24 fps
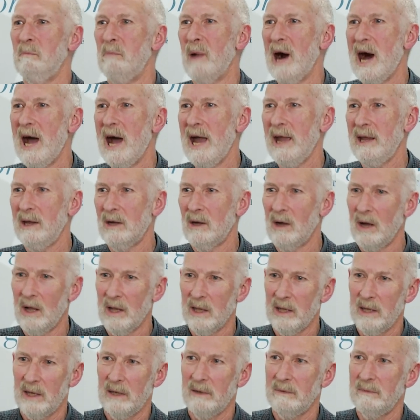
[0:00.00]
buying all
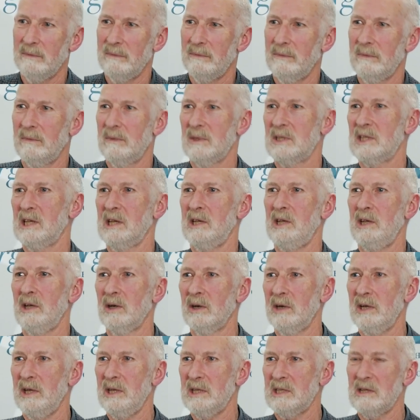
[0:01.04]
the
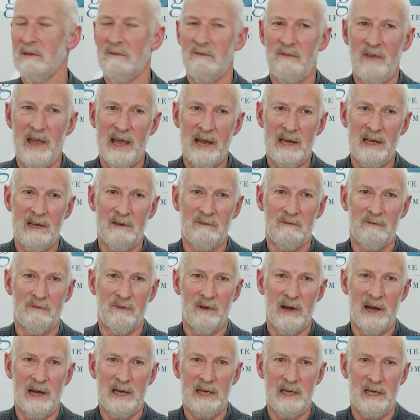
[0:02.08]
securities that Fannie and
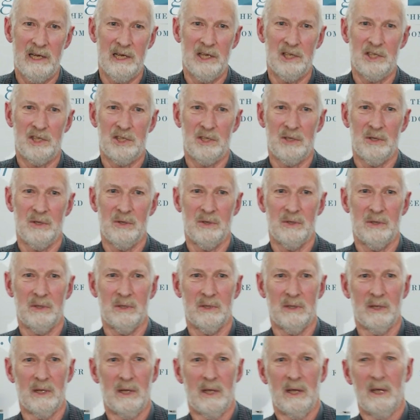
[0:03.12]
Freddie issue
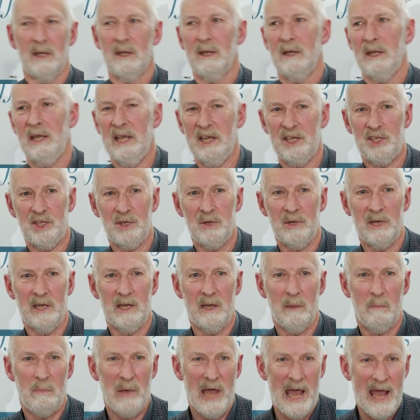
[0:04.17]
and issued in
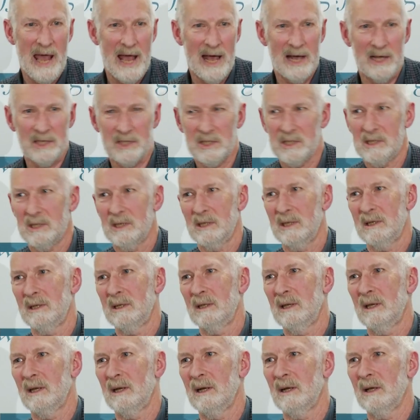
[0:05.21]
the past? And
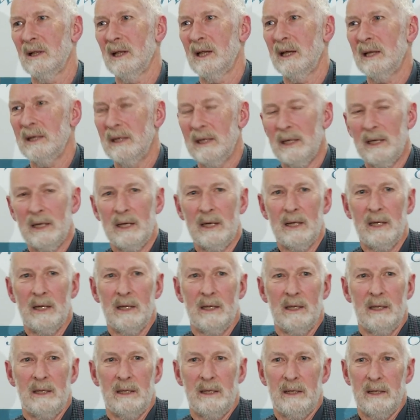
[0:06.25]
you know, like
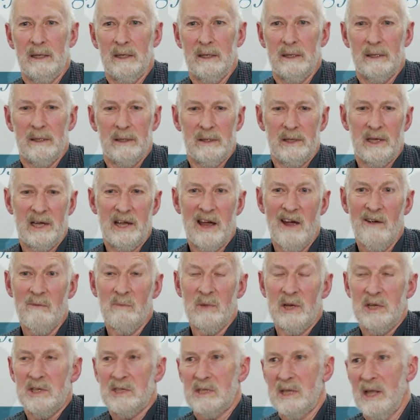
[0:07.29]
the, the
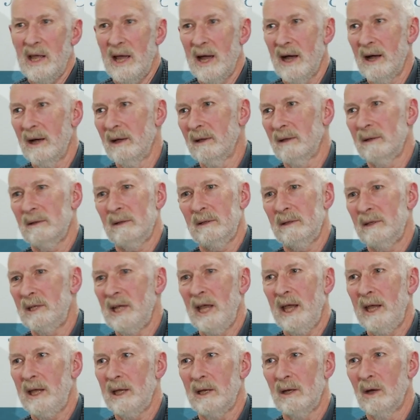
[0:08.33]
government has now
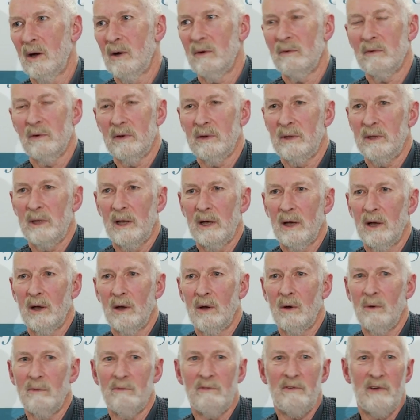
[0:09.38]
taken over the
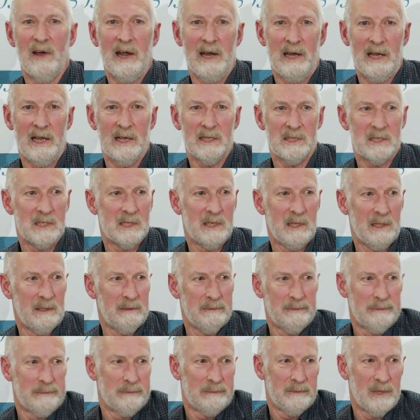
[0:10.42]
home
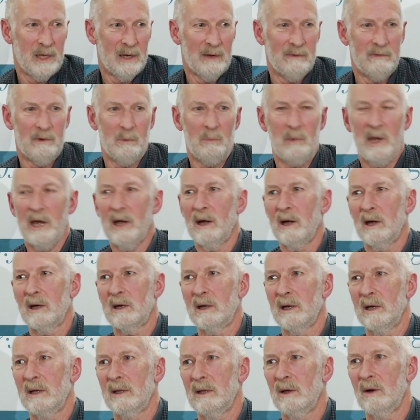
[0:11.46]
financing of
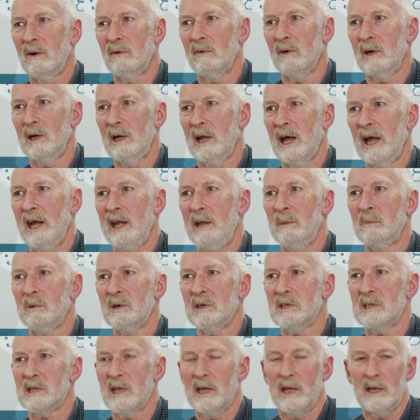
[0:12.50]
America, over
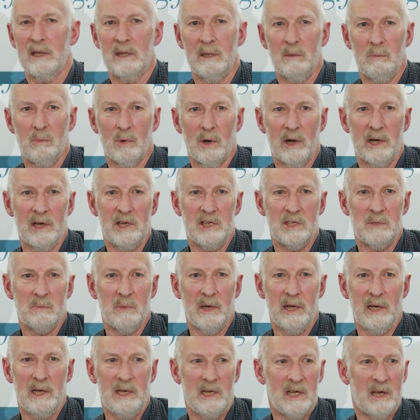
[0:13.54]
90% of the mortgage
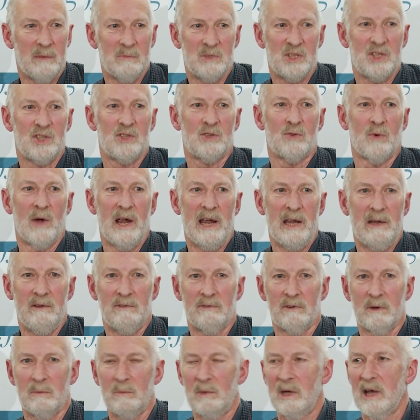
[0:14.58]
money comes straight
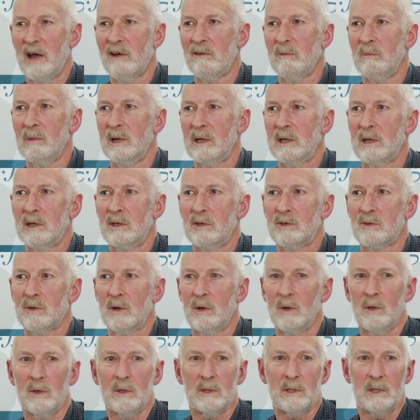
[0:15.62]
from government
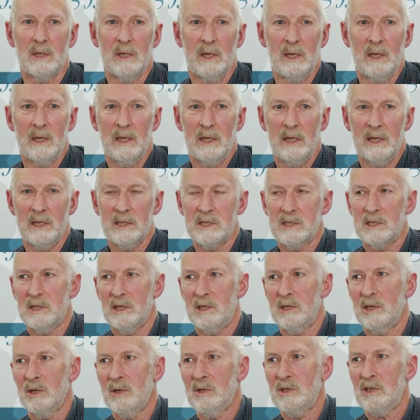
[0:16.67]
controlled
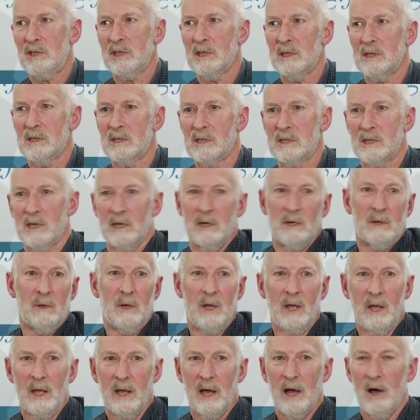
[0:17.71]
institutions. So
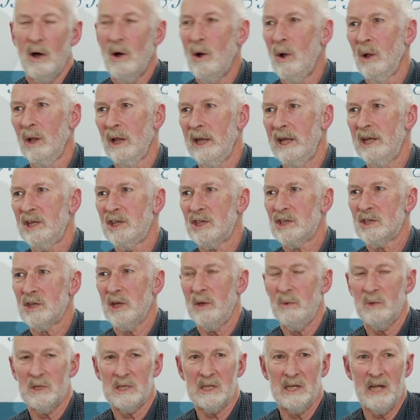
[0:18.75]
a whole
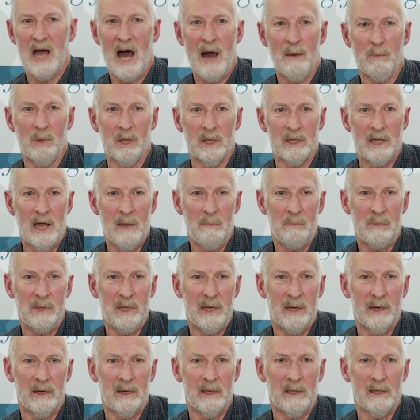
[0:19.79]
industry was gobbled up
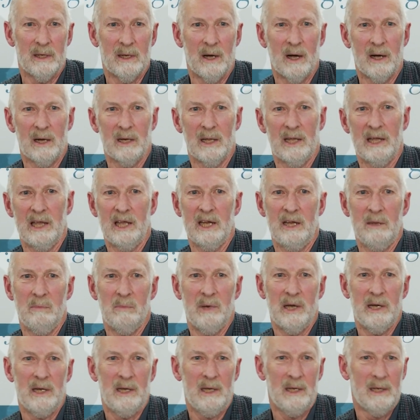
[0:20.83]
there, and hardly
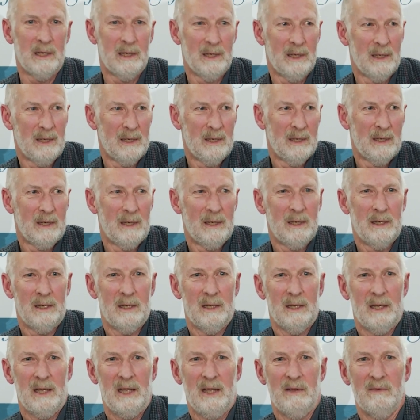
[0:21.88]
anybody
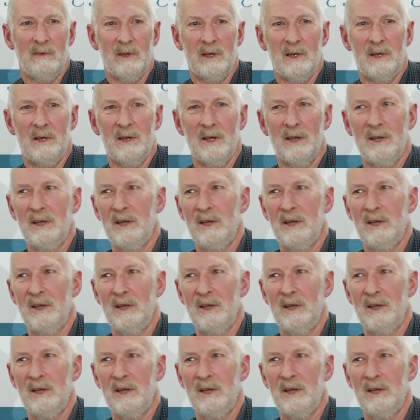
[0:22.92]
even